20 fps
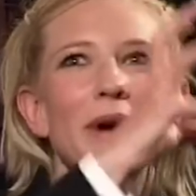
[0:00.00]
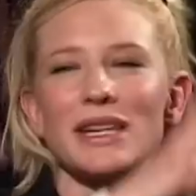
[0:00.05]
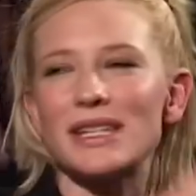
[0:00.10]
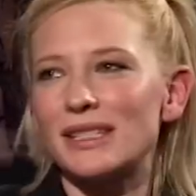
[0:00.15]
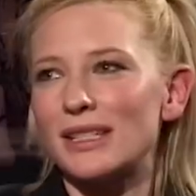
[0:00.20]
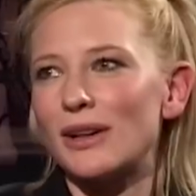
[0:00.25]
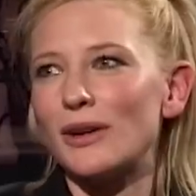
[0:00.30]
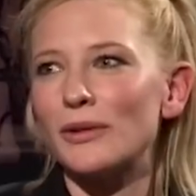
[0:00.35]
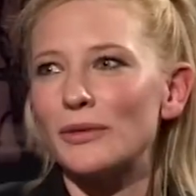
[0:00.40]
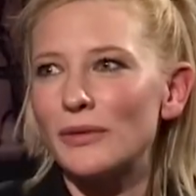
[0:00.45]

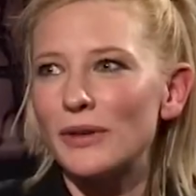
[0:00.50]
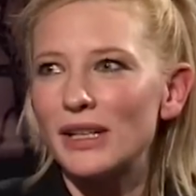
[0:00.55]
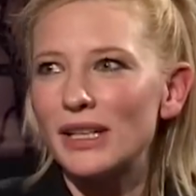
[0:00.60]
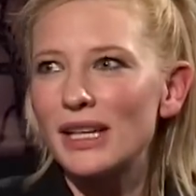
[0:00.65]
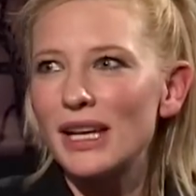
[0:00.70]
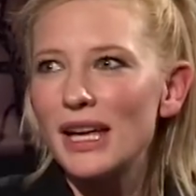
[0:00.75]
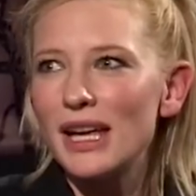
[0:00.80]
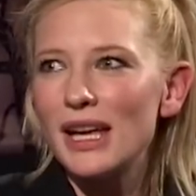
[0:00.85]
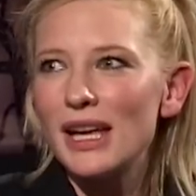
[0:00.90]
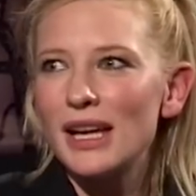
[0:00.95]
myself,
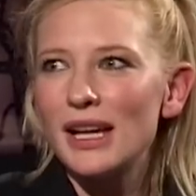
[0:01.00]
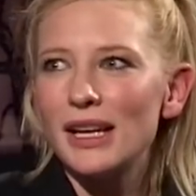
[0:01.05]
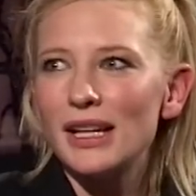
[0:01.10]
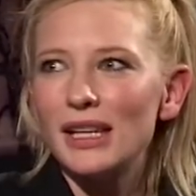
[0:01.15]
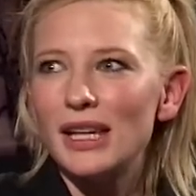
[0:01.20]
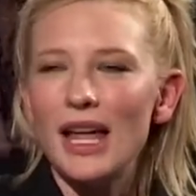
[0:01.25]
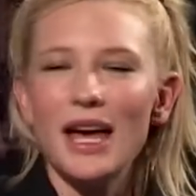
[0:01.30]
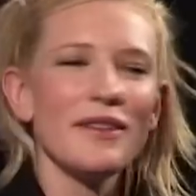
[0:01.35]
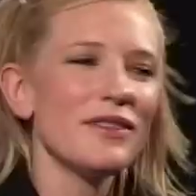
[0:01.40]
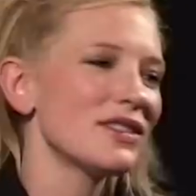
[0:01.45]
and
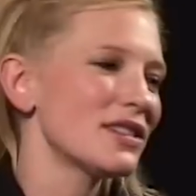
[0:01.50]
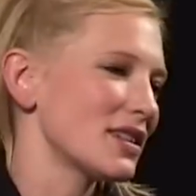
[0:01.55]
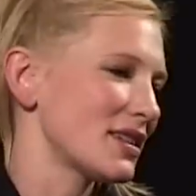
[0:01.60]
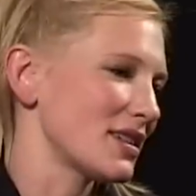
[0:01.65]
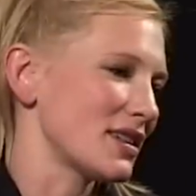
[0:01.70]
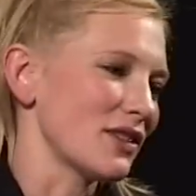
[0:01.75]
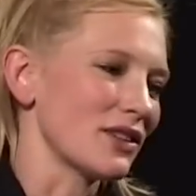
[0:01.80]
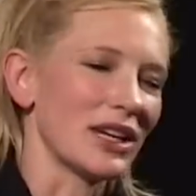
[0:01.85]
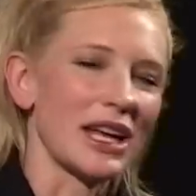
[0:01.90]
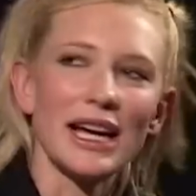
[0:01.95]
life's
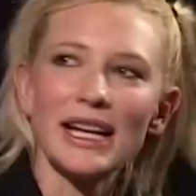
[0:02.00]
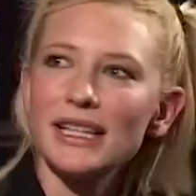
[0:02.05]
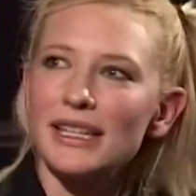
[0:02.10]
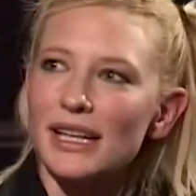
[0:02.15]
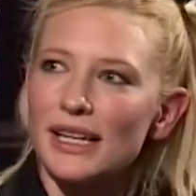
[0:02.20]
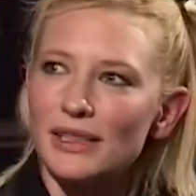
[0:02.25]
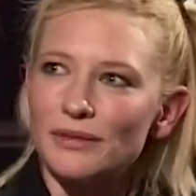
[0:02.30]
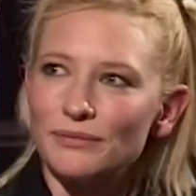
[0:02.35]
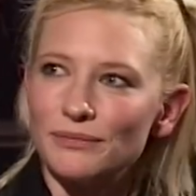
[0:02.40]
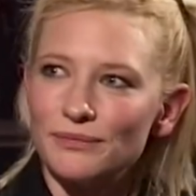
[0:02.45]
just not like
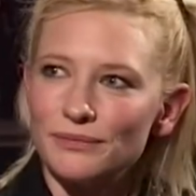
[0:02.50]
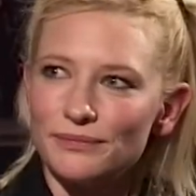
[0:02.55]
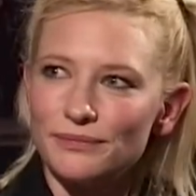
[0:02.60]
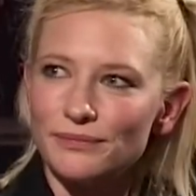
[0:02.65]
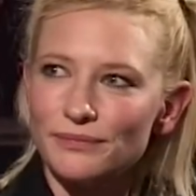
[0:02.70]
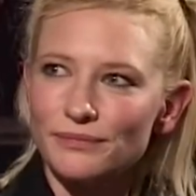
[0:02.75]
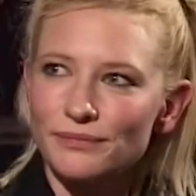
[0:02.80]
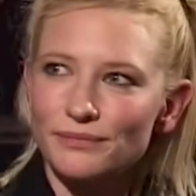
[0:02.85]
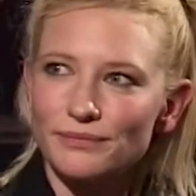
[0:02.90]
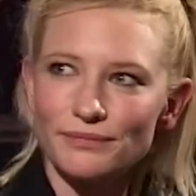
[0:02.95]
that,
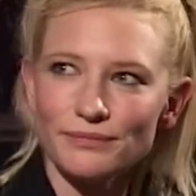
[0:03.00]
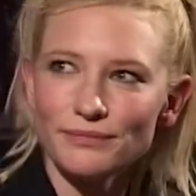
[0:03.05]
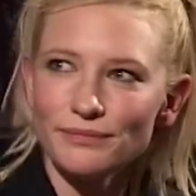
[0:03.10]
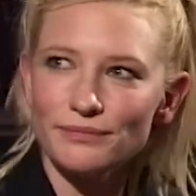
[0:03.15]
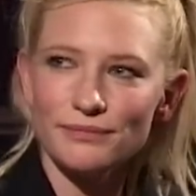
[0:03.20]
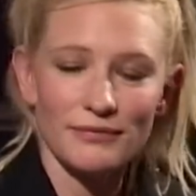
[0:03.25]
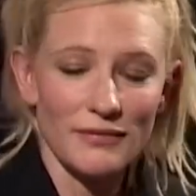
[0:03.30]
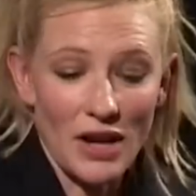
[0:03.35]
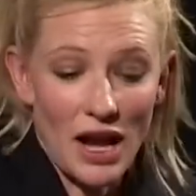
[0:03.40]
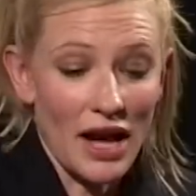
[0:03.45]

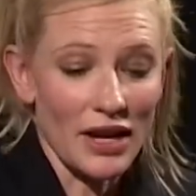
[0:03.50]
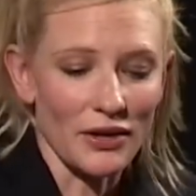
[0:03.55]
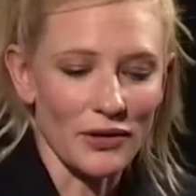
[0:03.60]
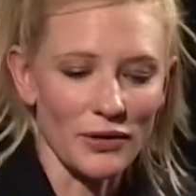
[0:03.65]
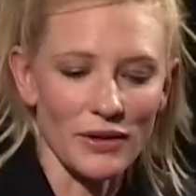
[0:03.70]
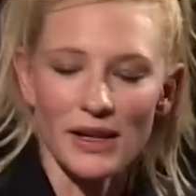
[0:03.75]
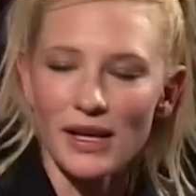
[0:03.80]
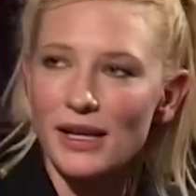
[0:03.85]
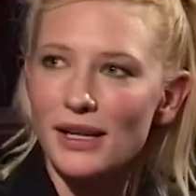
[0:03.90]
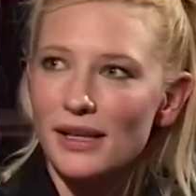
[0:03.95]
I
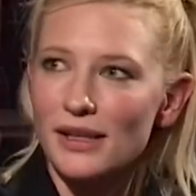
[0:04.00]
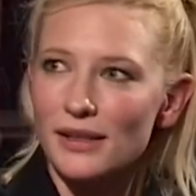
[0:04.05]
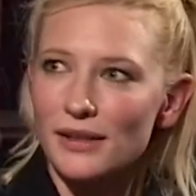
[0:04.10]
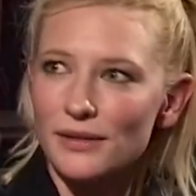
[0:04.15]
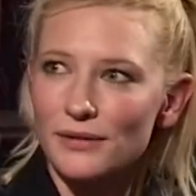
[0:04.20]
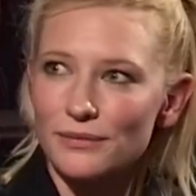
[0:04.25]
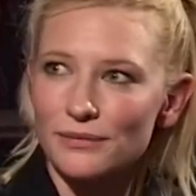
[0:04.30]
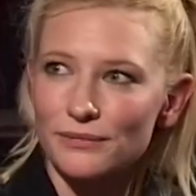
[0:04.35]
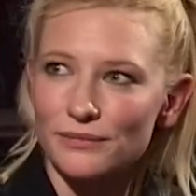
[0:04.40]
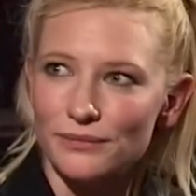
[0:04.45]
don't think.
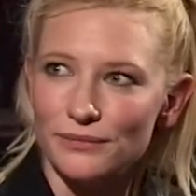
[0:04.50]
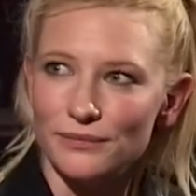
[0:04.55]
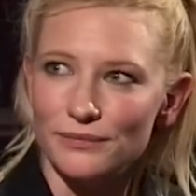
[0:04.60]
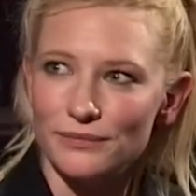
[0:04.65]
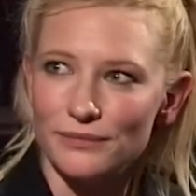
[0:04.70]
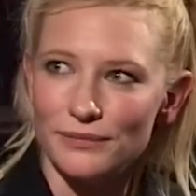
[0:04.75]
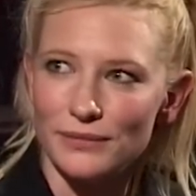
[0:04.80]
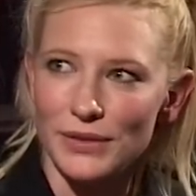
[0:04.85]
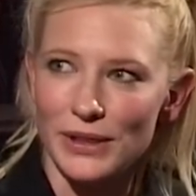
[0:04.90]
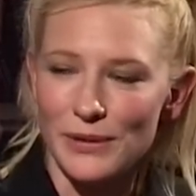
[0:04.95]

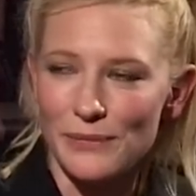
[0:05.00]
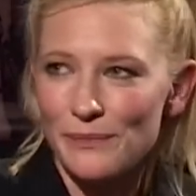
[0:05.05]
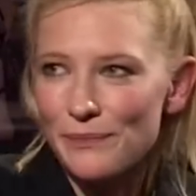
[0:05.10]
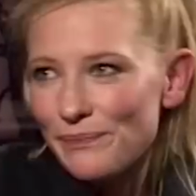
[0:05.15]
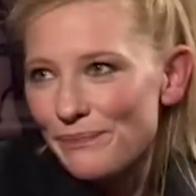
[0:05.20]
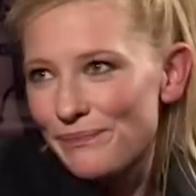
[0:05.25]
But.